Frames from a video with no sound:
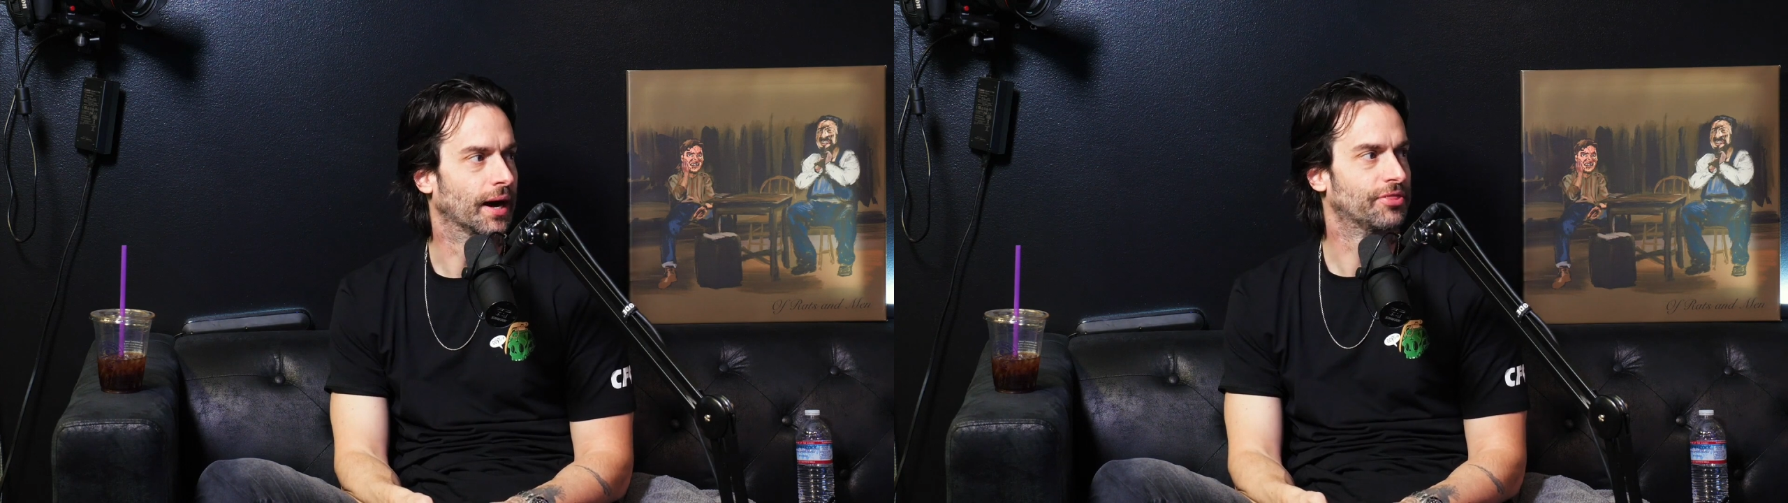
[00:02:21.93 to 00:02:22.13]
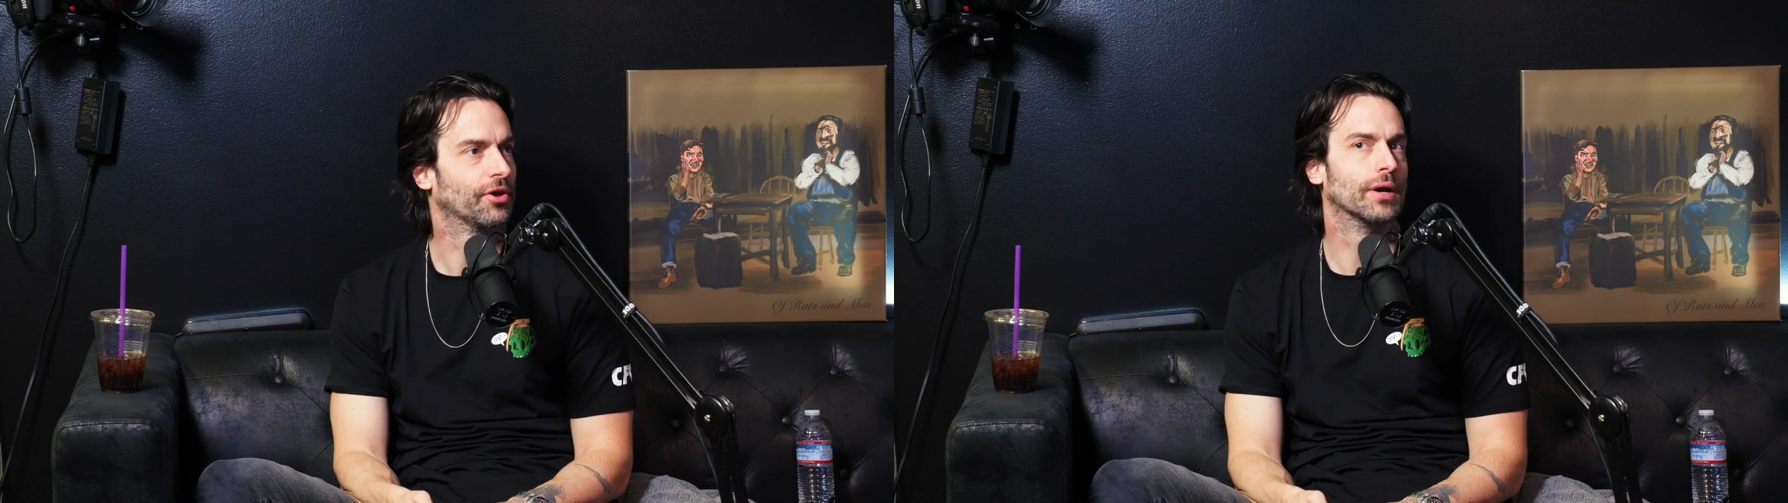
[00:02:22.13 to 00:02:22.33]

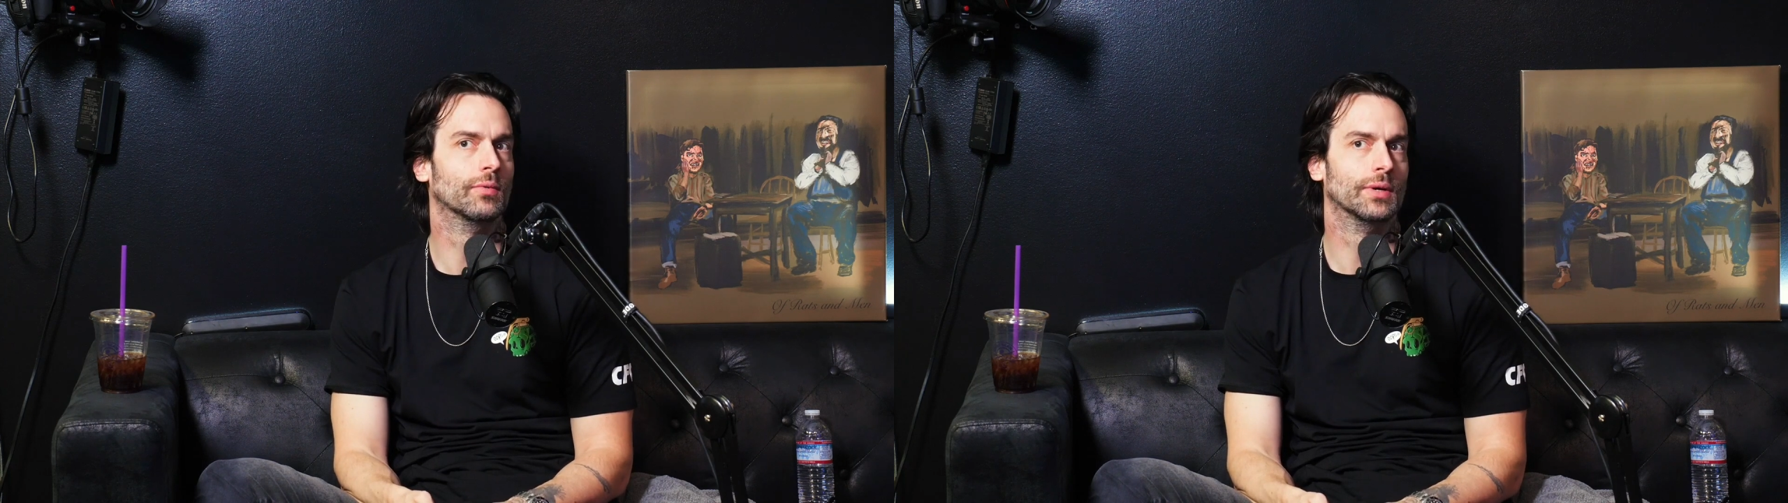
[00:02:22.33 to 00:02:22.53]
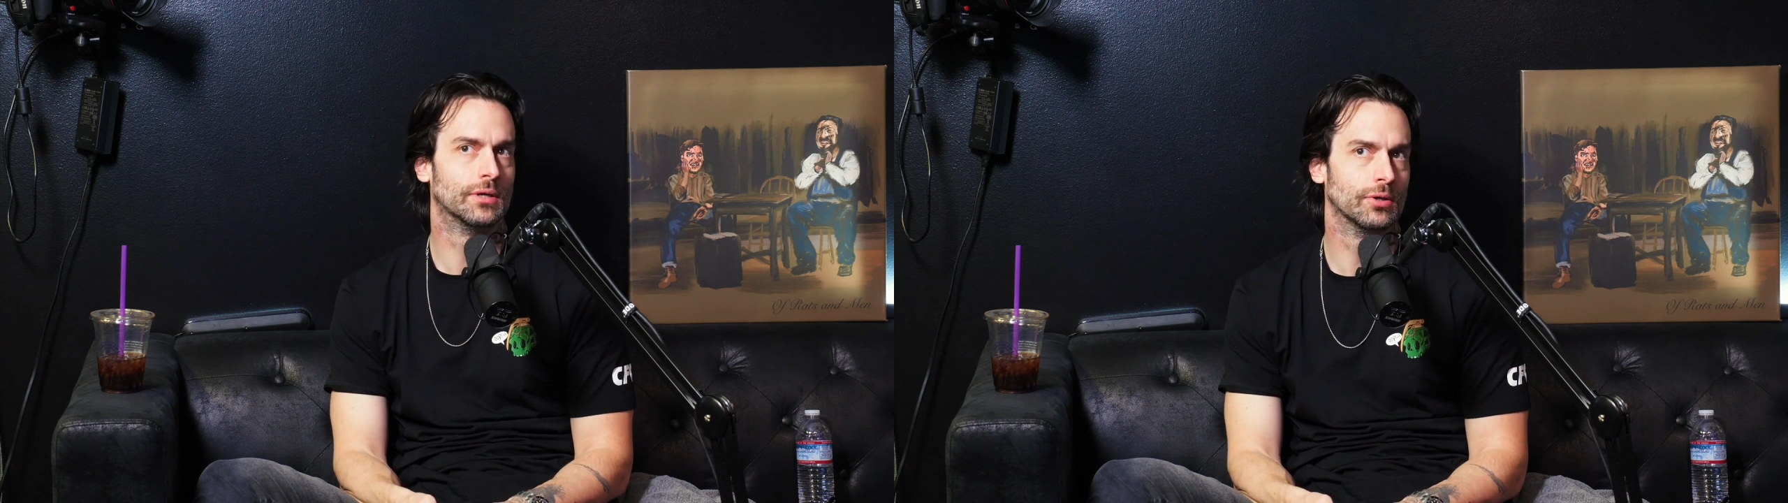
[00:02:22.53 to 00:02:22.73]
I thought it
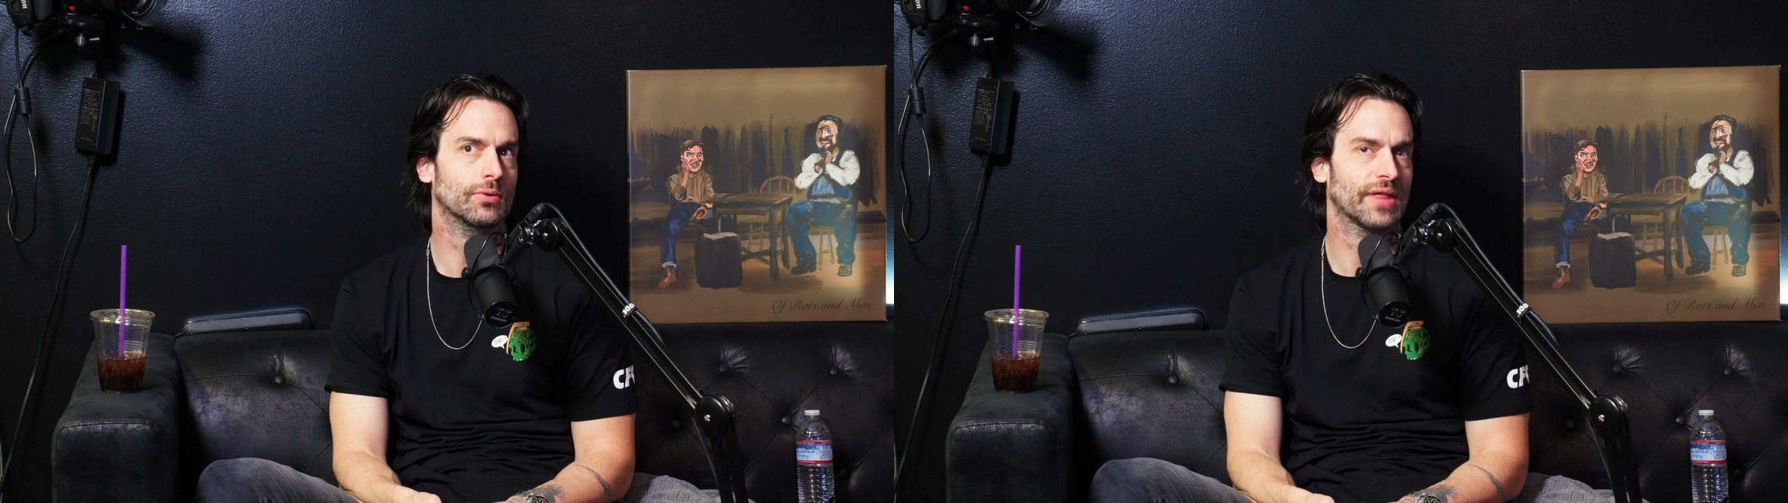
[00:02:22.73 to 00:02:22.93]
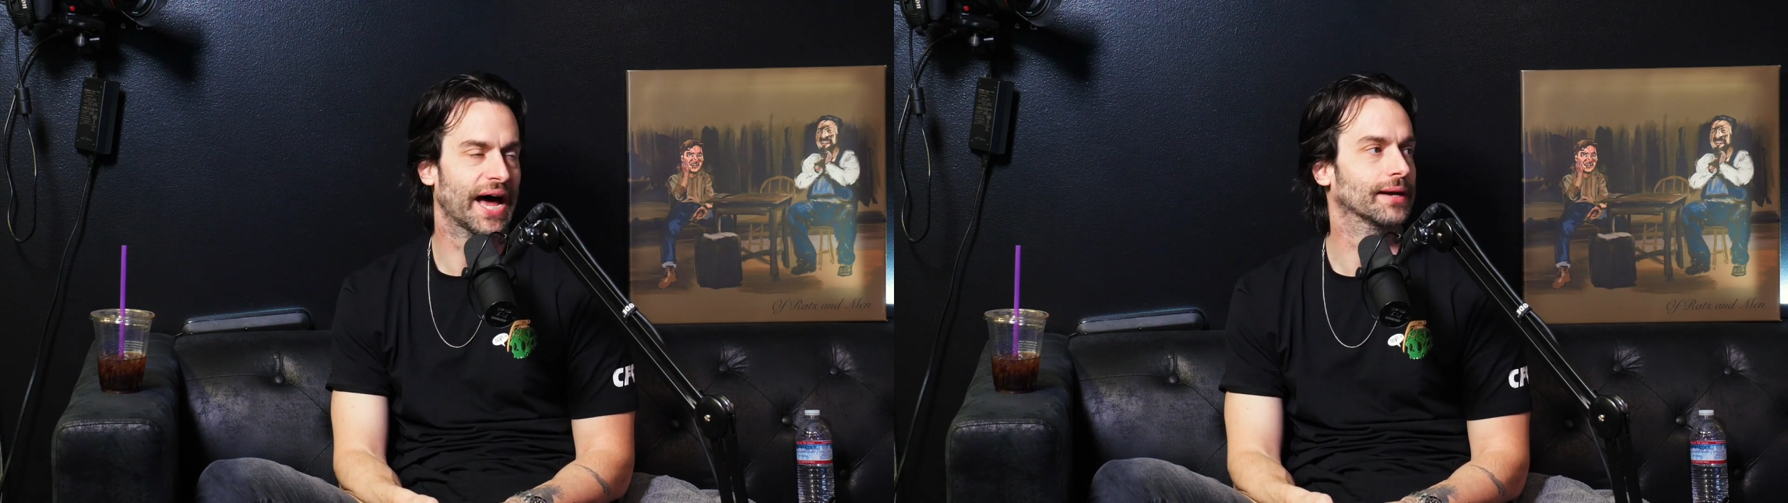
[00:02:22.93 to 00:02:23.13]
would
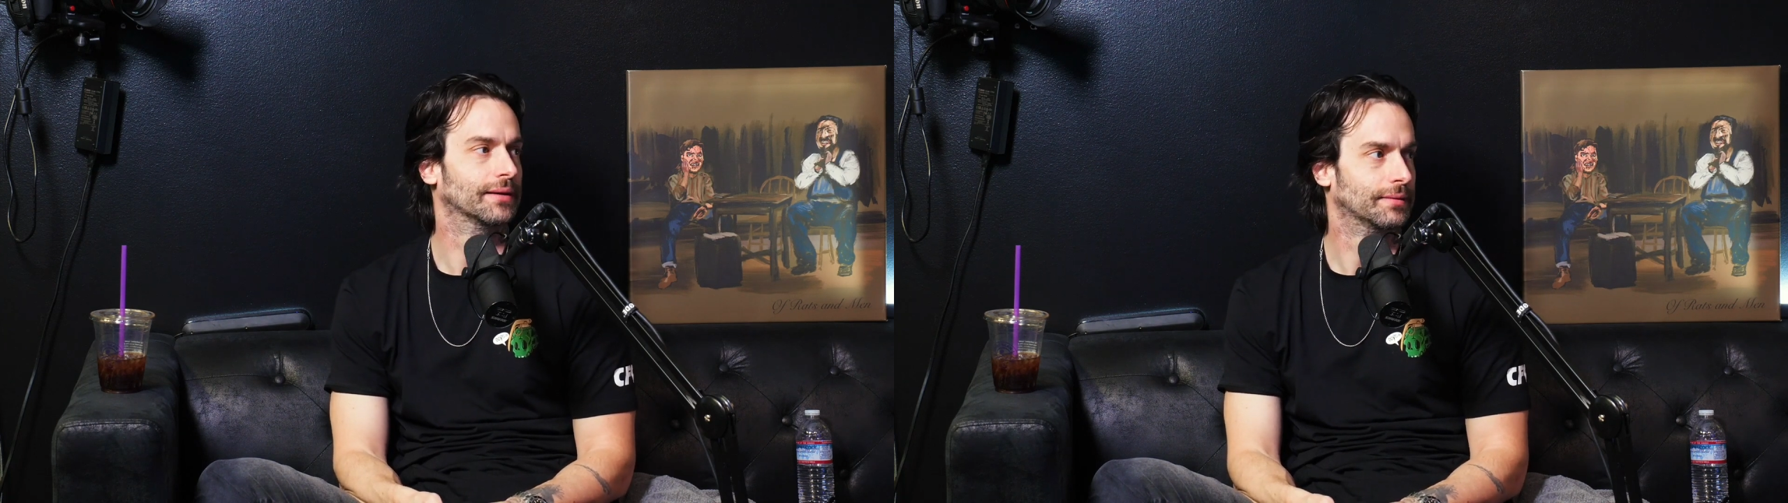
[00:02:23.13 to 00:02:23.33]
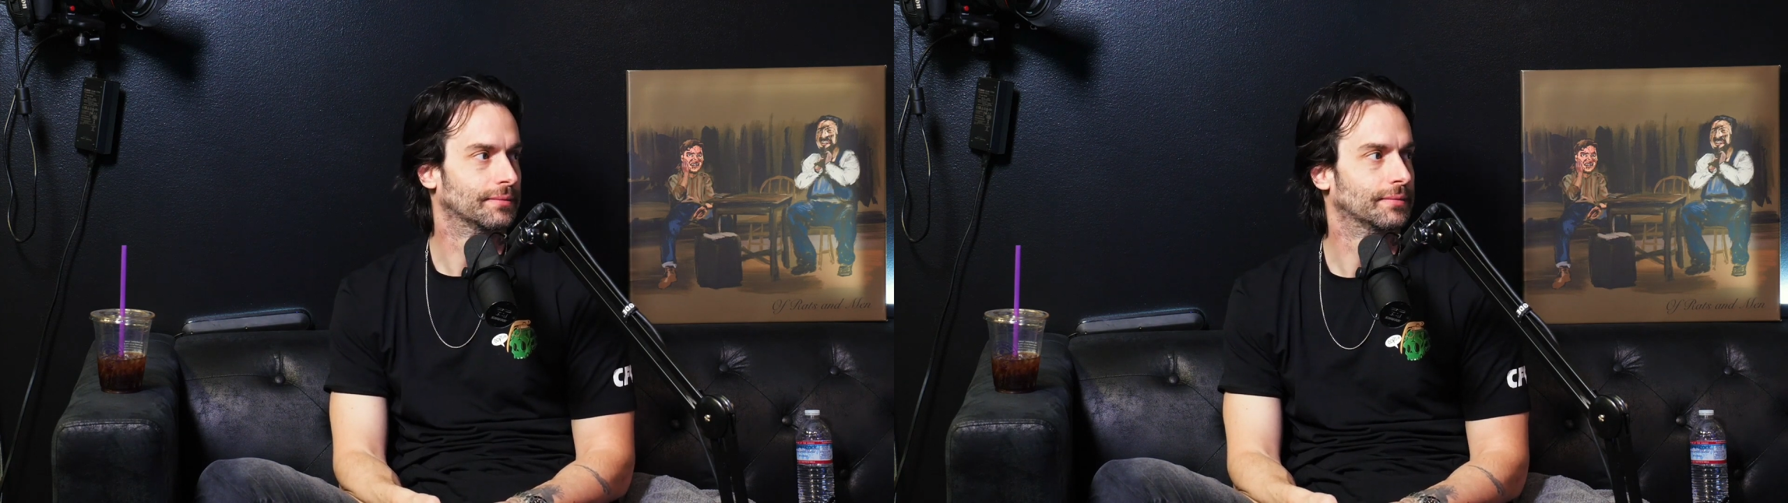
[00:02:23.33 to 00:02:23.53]
do that.